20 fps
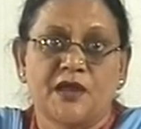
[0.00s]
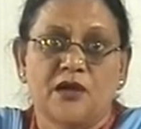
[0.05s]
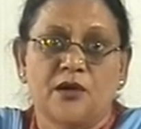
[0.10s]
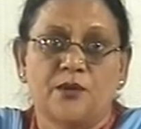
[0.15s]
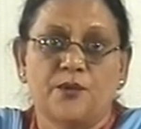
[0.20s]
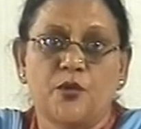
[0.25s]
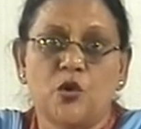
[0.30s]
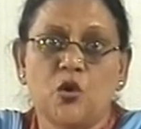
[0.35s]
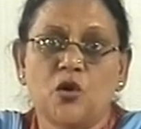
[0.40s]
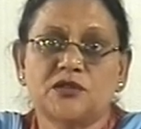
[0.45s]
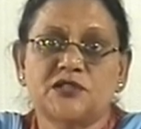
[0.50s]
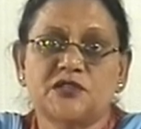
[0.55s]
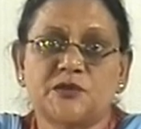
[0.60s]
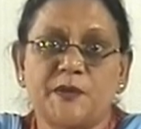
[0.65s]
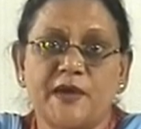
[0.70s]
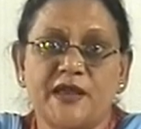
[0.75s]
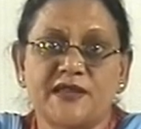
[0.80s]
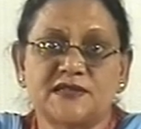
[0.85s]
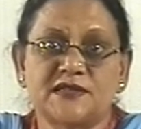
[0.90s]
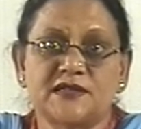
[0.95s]
Both
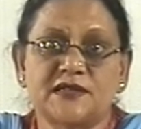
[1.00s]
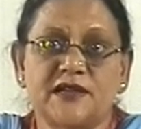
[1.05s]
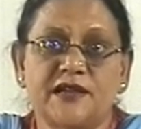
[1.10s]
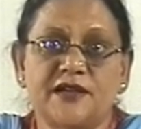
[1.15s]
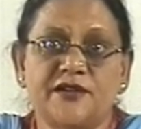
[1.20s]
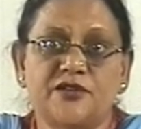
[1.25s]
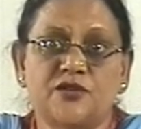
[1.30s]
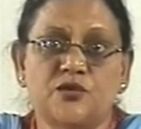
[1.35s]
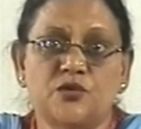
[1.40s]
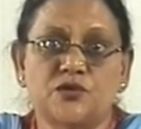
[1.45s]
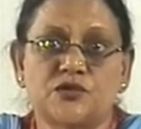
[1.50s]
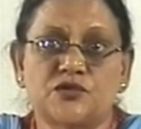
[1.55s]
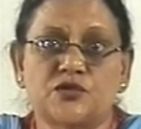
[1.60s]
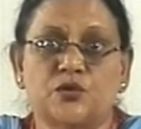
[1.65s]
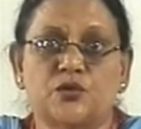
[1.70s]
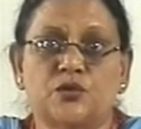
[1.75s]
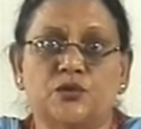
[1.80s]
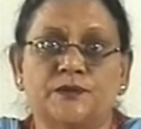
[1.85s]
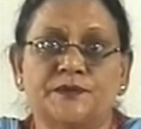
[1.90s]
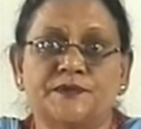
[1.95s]
Spencer and
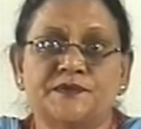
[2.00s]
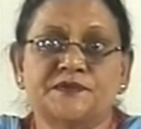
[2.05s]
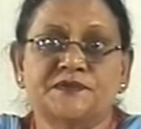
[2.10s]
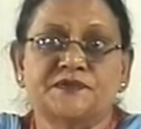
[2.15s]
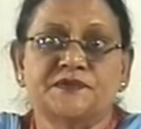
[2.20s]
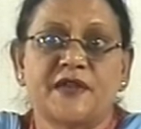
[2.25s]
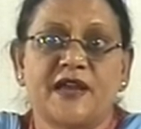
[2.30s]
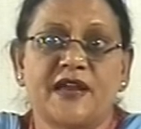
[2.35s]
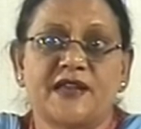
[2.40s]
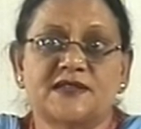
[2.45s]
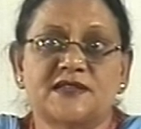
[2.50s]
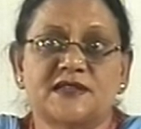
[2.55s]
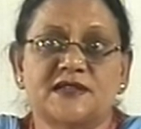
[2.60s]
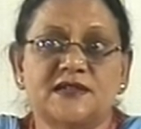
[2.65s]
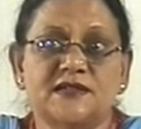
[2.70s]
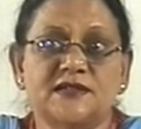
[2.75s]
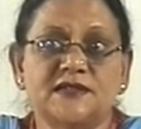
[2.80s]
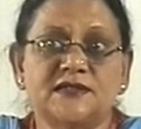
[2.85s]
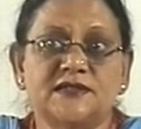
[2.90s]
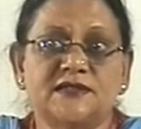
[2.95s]
Rousseau
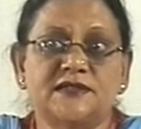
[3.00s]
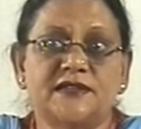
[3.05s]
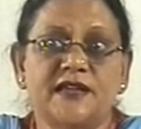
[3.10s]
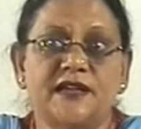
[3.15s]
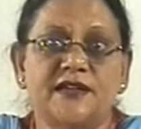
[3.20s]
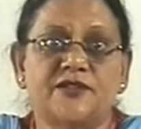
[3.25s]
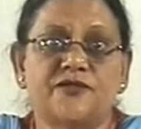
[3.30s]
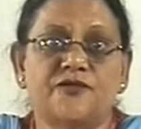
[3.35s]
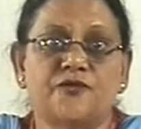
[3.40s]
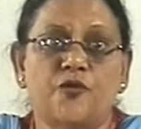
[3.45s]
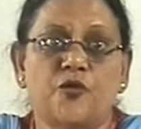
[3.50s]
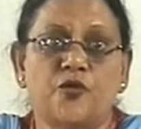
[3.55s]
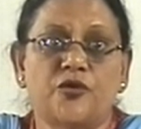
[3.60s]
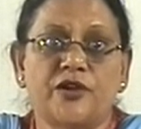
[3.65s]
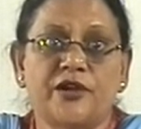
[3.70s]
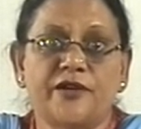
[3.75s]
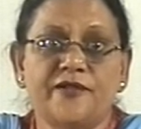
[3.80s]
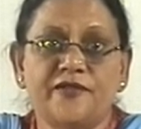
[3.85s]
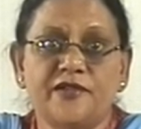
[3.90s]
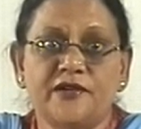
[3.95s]
assert that
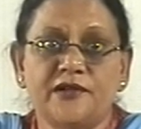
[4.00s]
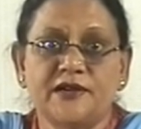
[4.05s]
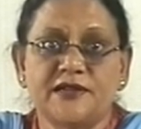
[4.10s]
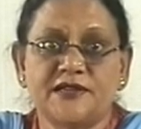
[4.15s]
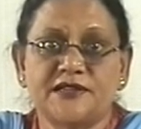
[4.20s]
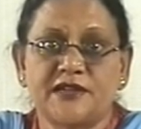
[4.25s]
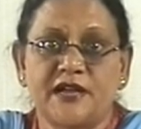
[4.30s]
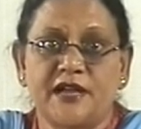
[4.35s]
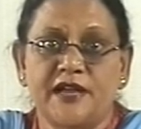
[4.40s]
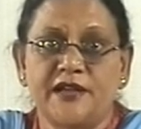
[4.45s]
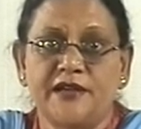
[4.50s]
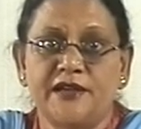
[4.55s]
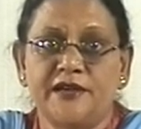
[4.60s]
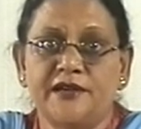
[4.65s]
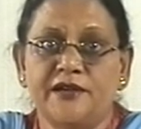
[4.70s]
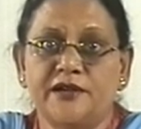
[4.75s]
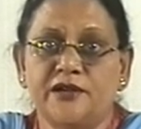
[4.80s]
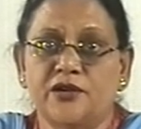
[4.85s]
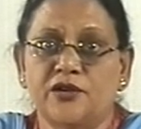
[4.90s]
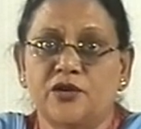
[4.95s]
whatever a child
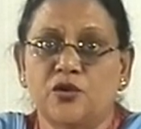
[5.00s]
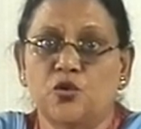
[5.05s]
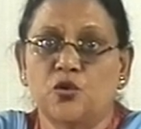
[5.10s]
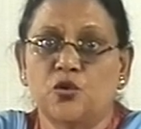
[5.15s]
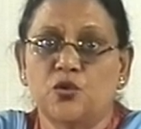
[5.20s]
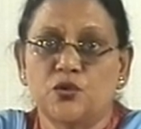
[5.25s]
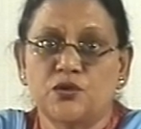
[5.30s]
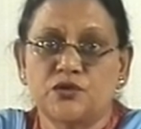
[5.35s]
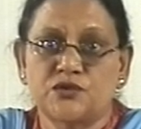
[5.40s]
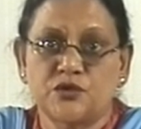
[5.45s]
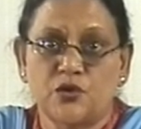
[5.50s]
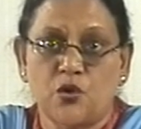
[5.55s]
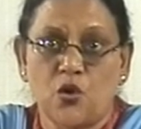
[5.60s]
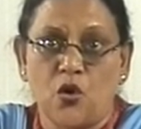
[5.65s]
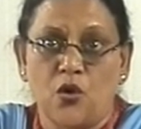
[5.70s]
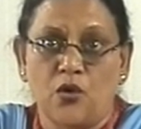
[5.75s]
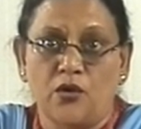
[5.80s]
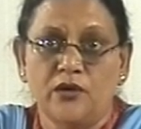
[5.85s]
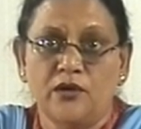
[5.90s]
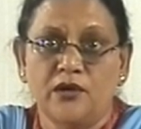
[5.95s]
goes
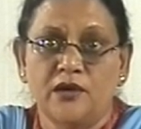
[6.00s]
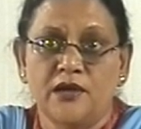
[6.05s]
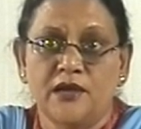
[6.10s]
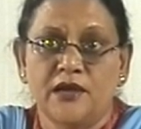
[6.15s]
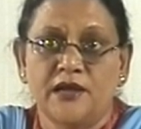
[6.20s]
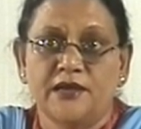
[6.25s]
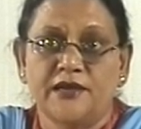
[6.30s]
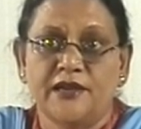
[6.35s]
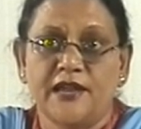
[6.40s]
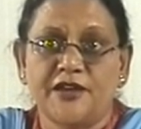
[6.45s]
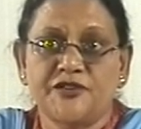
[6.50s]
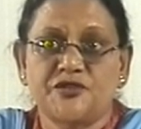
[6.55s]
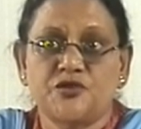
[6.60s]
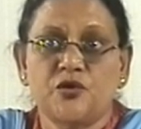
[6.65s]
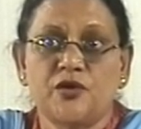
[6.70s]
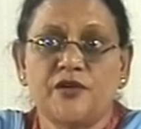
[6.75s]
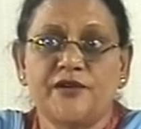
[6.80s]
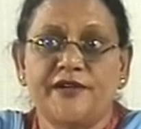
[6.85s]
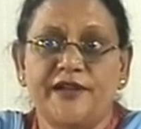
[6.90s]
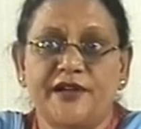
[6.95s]
wrong,
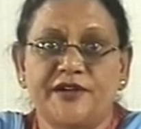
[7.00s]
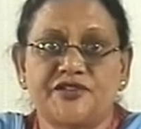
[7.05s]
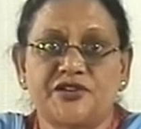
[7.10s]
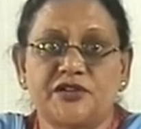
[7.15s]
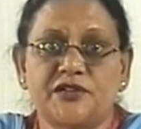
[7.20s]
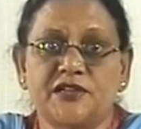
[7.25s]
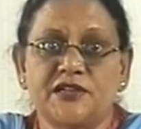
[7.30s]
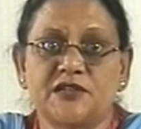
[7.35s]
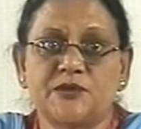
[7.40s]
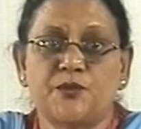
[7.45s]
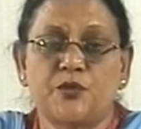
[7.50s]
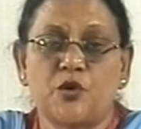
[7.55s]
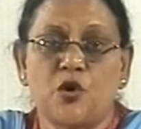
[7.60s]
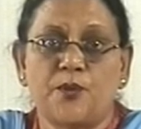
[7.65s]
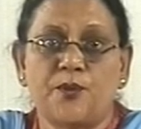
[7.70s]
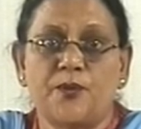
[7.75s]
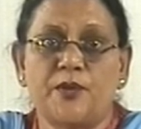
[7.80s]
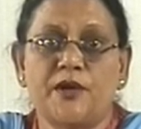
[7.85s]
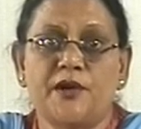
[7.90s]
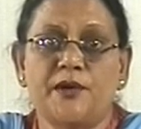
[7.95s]
natural reaction is
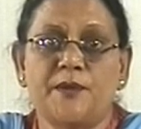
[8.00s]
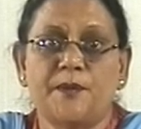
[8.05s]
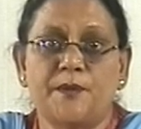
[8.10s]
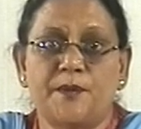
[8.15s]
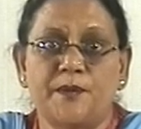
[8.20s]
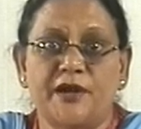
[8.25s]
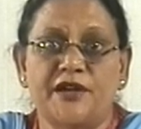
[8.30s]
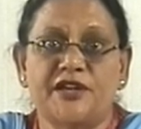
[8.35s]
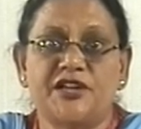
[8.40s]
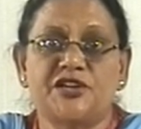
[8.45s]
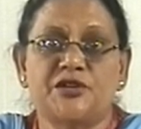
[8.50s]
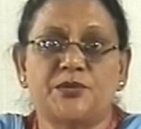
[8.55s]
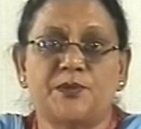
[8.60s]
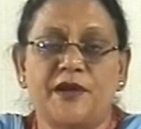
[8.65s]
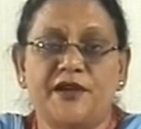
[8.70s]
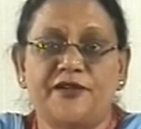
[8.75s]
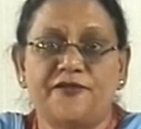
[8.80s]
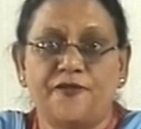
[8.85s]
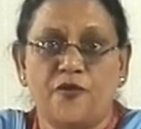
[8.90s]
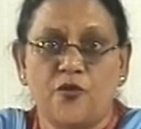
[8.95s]
proper
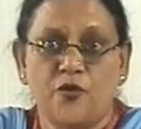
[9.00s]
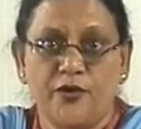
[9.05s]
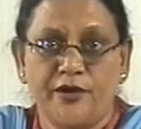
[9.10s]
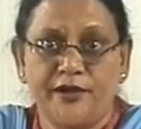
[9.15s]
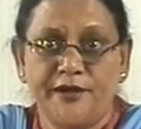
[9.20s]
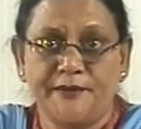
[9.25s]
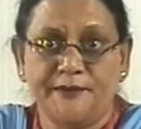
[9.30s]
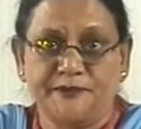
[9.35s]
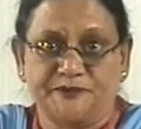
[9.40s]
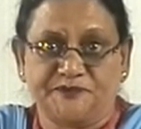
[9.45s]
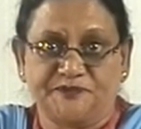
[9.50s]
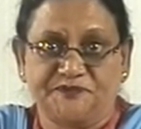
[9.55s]
punishment for him.